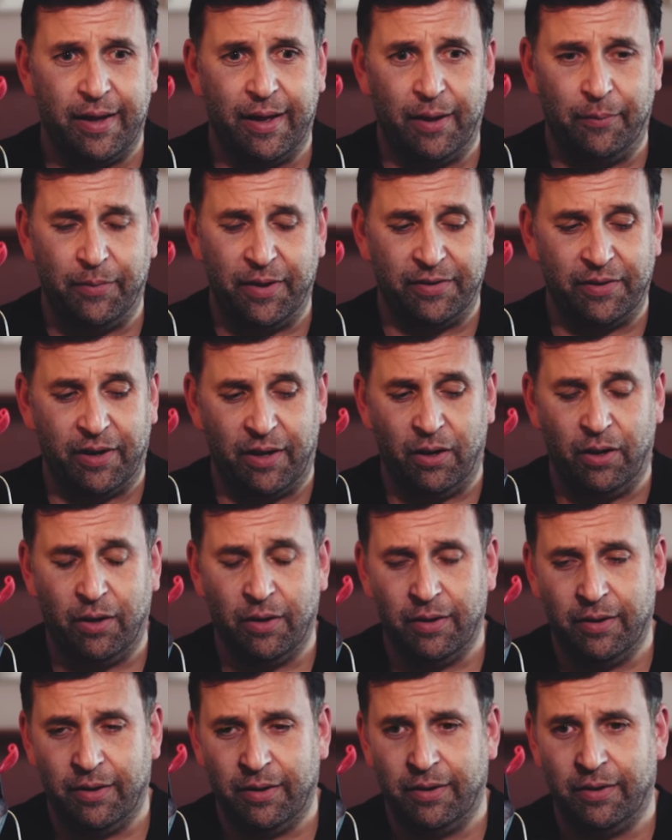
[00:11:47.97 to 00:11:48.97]
Um, these are
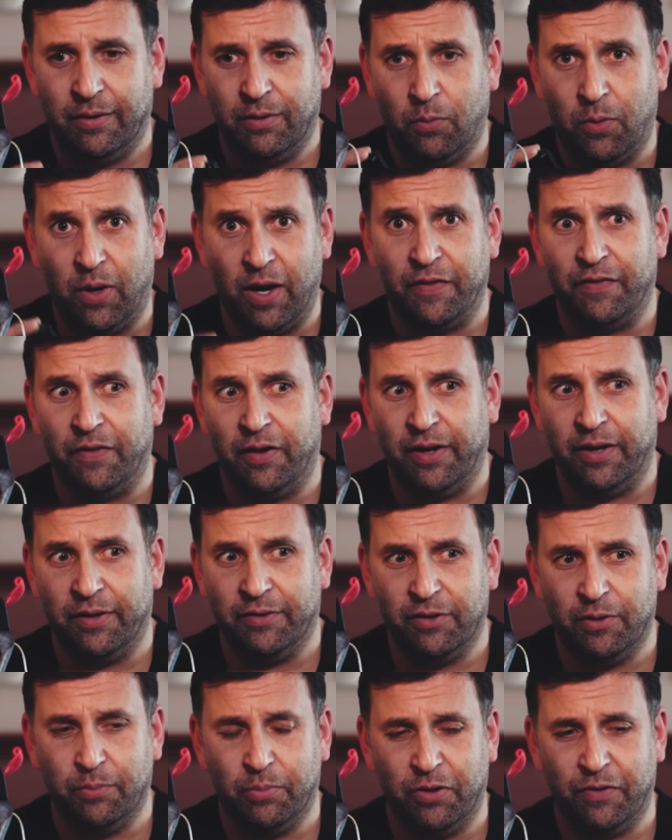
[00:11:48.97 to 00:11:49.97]
Wi-Fi,
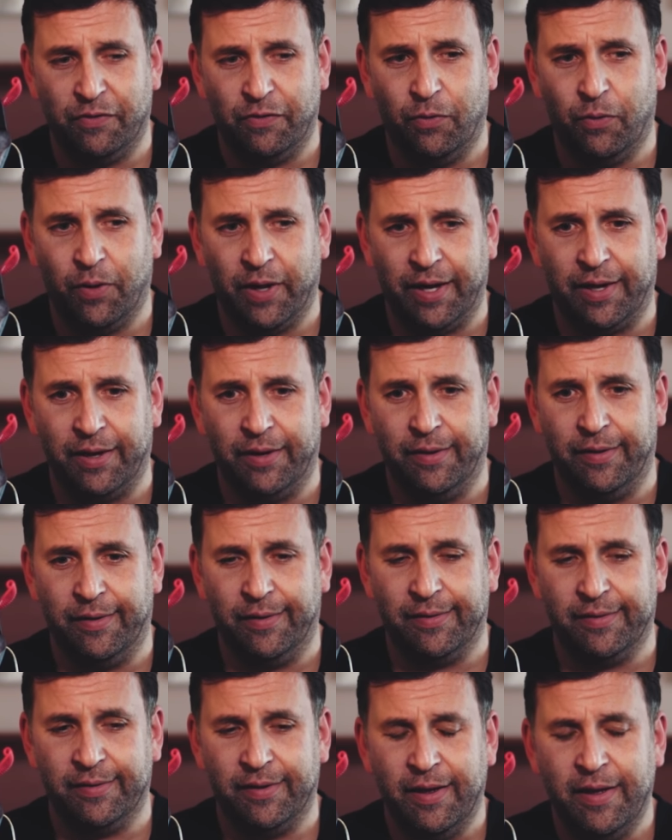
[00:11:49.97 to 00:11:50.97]
2.4
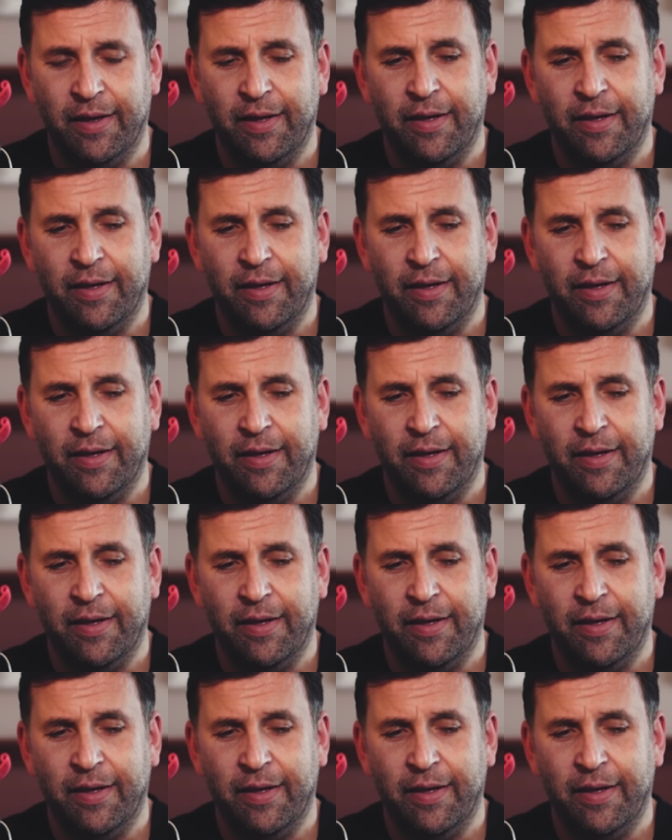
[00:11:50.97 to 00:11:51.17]
gigahertz.